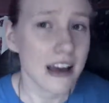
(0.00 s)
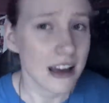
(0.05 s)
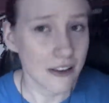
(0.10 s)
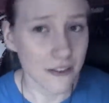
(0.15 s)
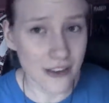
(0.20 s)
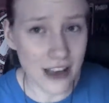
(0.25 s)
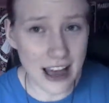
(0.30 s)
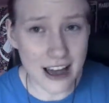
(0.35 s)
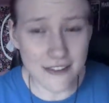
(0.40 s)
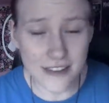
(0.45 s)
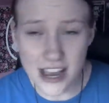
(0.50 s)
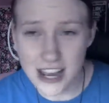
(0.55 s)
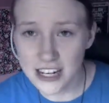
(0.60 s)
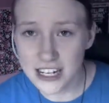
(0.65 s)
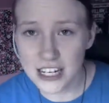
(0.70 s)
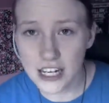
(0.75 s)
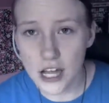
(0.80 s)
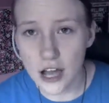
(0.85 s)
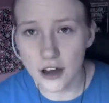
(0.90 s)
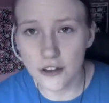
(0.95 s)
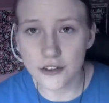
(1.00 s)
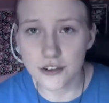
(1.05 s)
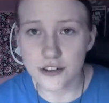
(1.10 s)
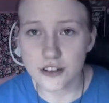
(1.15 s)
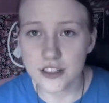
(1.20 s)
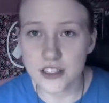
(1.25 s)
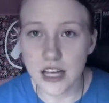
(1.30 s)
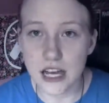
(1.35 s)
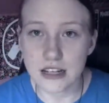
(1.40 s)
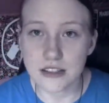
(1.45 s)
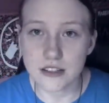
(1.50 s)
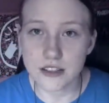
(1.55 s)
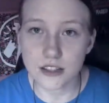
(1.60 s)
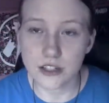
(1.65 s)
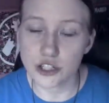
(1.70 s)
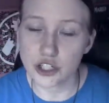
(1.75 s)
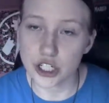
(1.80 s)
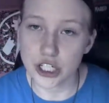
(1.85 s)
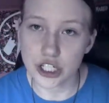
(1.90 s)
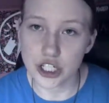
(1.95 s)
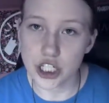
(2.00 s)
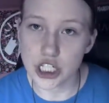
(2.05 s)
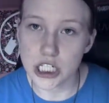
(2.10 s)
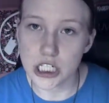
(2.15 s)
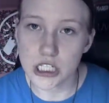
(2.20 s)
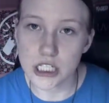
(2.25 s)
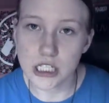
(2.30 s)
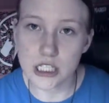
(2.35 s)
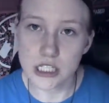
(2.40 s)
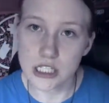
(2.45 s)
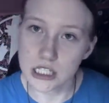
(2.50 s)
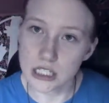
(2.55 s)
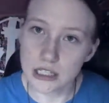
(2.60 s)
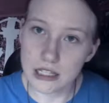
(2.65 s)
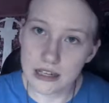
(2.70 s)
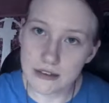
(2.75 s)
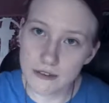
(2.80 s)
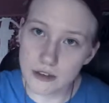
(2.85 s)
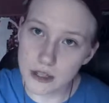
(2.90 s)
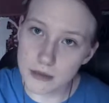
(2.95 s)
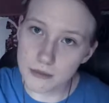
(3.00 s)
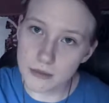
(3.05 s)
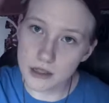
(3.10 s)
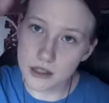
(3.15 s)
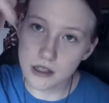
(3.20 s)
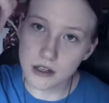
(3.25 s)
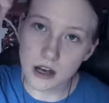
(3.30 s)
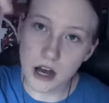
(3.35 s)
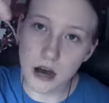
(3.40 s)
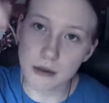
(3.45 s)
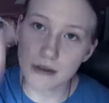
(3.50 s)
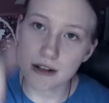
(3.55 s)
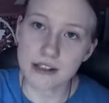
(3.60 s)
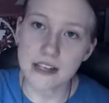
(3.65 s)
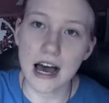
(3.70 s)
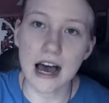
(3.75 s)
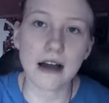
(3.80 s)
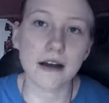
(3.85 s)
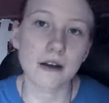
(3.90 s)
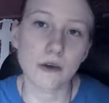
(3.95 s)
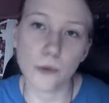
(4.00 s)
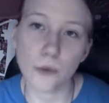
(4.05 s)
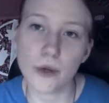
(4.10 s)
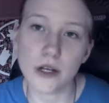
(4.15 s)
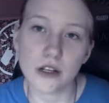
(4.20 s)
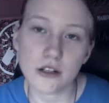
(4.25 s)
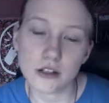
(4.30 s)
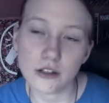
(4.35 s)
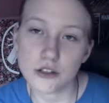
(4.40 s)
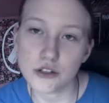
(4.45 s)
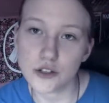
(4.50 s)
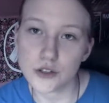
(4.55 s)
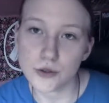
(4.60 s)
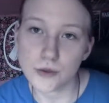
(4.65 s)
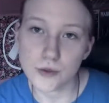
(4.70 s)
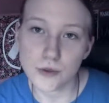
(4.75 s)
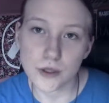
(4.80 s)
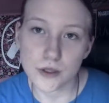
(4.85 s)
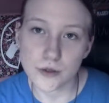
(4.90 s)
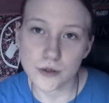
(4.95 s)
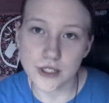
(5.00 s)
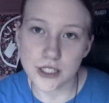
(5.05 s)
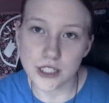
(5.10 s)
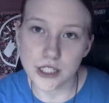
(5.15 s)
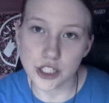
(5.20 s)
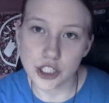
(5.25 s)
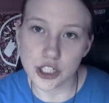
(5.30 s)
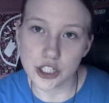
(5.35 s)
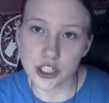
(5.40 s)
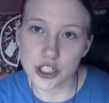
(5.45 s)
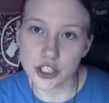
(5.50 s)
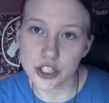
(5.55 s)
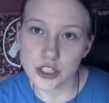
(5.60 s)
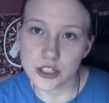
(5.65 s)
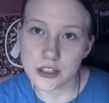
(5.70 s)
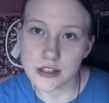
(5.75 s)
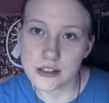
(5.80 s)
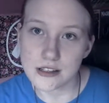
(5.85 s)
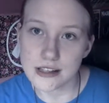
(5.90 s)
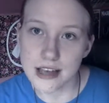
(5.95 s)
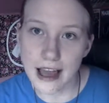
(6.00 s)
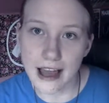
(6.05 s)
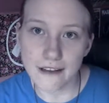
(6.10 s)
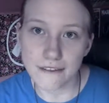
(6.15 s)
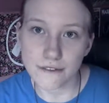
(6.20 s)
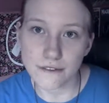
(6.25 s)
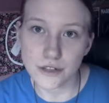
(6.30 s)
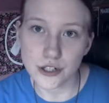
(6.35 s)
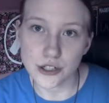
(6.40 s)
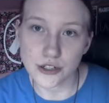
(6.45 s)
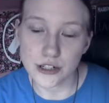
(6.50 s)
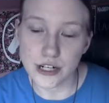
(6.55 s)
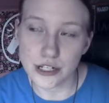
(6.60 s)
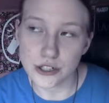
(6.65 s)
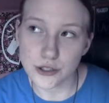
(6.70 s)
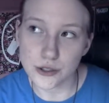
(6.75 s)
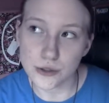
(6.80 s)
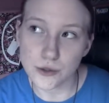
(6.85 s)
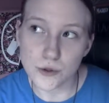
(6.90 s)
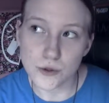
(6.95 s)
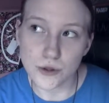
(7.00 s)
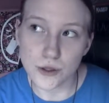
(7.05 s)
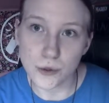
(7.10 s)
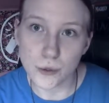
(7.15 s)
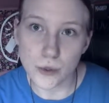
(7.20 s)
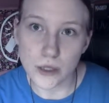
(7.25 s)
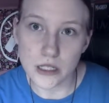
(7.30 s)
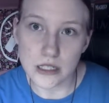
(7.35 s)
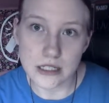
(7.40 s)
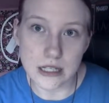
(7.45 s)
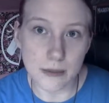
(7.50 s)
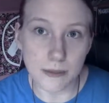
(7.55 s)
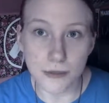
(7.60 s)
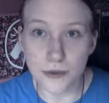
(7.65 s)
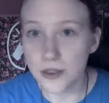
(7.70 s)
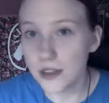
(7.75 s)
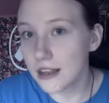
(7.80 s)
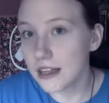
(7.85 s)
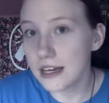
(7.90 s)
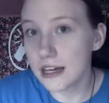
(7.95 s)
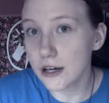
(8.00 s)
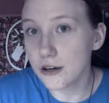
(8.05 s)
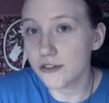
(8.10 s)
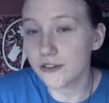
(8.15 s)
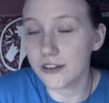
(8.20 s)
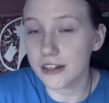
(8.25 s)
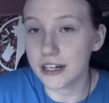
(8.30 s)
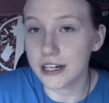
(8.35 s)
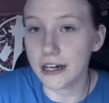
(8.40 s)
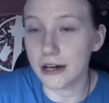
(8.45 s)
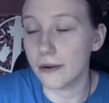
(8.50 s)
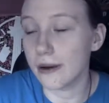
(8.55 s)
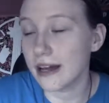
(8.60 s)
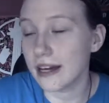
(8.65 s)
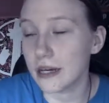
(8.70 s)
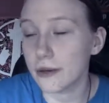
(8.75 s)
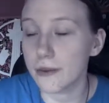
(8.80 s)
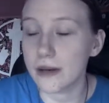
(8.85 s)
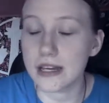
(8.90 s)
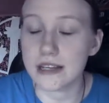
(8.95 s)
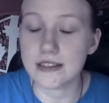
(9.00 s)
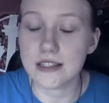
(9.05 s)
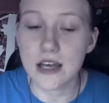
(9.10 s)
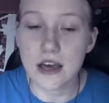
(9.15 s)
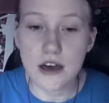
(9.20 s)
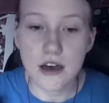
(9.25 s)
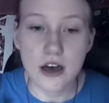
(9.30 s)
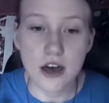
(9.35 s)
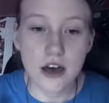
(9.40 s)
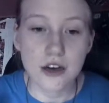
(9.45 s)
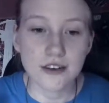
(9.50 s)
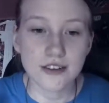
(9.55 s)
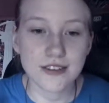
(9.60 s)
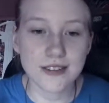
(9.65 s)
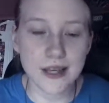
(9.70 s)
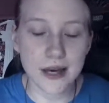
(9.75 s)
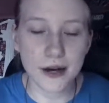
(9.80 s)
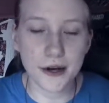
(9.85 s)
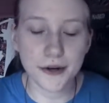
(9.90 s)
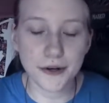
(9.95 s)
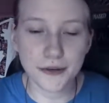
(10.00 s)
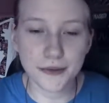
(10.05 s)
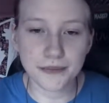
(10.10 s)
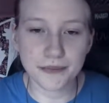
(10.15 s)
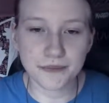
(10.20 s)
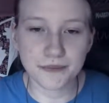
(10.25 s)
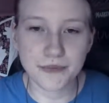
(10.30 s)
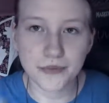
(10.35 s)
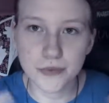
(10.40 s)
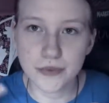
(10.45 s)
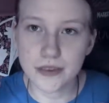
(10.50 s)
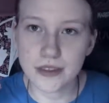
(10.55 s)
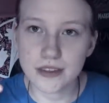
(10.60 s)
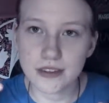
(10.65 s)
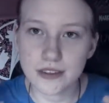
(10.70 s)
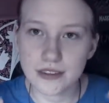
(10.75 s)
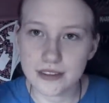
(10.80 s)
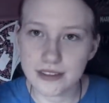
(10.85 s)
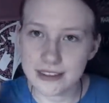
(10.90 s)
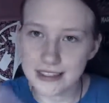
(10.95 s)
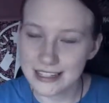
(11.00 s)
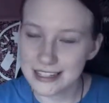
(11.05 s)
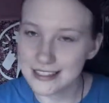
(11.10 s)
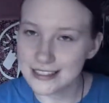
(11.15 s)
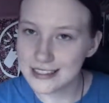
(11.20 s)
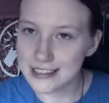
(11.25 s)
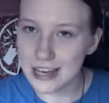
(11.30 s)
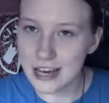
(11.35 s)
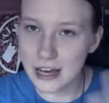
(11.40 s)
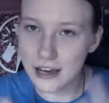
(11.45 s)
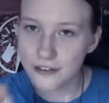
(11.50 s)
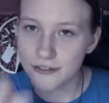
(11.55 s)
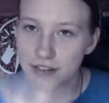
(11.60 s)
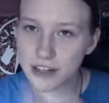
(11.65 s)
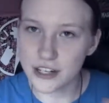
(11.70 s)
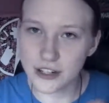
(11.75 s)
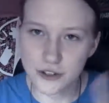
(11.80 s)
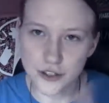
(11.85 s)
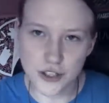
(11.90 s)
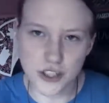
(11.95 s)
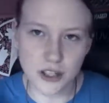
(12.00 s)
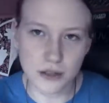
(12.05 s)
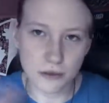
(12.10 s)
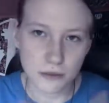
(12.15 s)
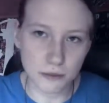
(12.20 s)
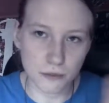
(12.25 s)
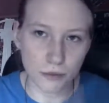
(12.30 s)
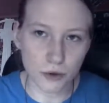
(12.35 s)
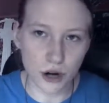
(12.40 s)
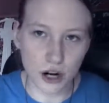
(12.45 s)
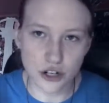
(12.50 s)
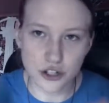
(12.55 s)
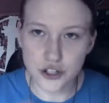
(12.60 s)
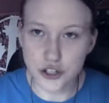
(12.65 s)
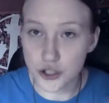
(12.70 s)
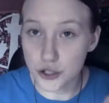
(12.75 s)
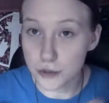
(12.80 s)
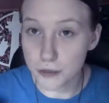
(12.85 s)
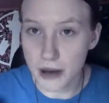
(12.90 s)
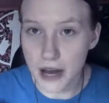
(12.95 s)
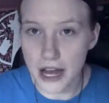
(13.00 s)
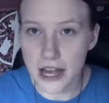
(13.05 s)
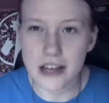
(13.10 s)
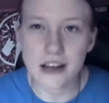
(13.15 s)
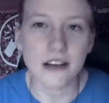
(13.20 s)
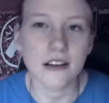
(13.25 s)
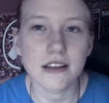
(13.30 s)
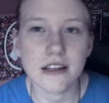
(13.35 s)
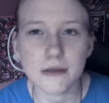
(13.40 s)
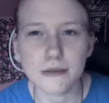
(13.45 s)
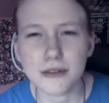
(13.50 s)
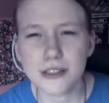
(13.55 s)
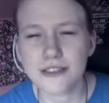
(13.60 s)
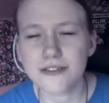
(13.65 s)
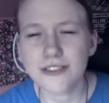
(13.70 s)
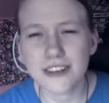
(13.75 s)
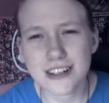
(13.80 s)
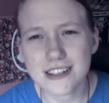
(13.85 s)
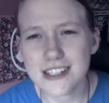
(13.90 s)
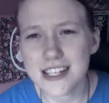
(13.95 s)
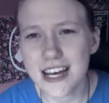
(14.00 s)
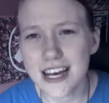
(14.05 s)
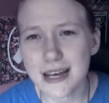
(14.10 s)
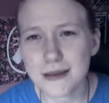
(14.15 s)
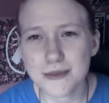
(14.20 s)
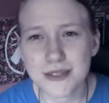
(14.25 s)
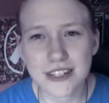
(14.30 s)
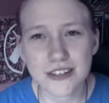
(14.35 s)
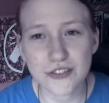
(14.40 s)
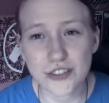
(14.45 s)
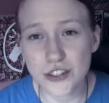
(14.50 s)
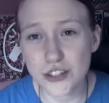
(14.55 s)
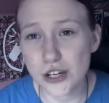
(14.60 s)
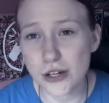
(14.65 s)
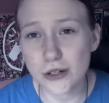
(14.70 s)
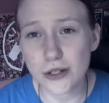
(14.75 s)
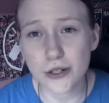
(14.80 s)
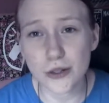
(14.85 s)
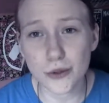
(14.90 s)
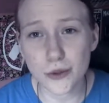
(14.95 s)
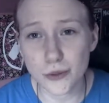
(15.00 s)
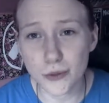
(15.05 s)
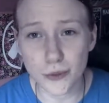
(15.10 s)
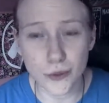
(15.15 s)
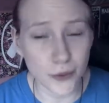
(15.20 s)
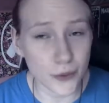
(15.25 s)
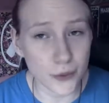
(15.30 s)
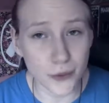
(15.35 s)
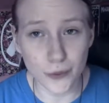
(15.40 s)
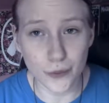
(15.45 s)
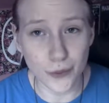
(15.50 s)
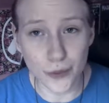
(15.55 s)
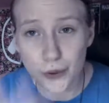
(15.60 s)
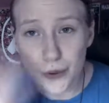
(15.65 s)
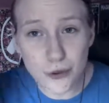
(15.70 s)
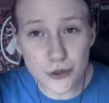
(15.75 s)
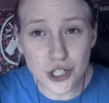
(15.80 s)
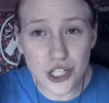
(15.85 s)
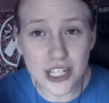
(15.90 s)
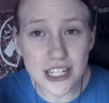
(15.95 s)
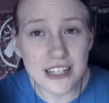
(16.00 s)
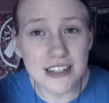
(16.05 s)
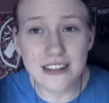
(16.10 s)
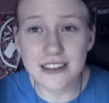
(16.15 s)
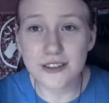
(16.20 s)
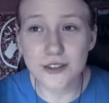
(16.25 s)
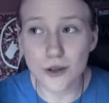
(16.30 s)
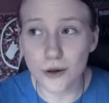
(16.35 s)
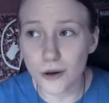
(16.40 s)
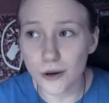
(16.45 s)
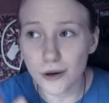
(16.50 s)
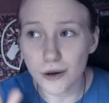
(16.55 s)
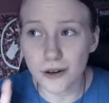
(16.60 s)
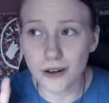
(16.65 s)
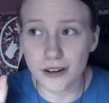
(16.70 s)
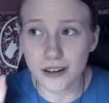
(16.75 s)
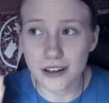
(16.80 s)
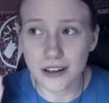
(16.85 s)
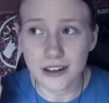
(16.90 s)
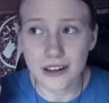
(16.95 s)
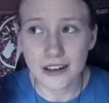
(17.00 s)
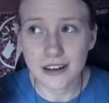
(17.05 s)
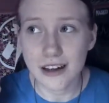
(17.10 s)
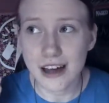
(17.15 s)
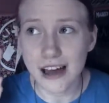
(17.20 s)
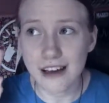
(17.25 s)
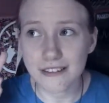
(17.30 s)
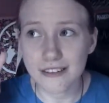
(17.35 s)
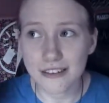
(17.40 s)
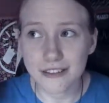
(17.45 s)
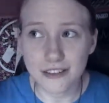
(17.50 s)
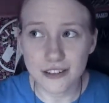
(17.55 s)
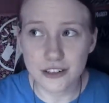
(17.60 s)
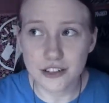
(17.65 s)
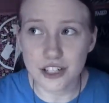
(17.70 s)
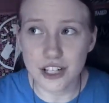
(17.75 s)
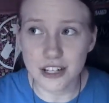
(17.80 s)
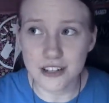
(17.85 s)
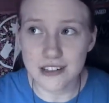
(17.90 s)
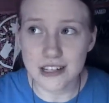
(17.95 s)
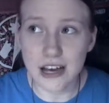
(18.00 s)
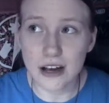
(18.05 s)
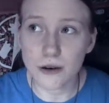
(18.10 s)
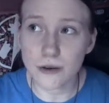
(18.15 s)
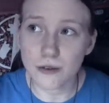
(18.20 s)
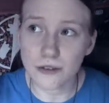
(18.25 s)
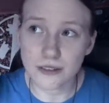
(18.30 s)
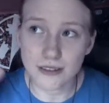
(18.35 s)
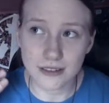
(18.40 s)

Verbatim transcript: If you have any other science suggestions, leave them in the comments. I will do those suggestions after I do the what is up with Leo video. Anyways, so this uh, video is brought to you by Calibri Fun Times, and if you don't know who, who she is or have ever checked out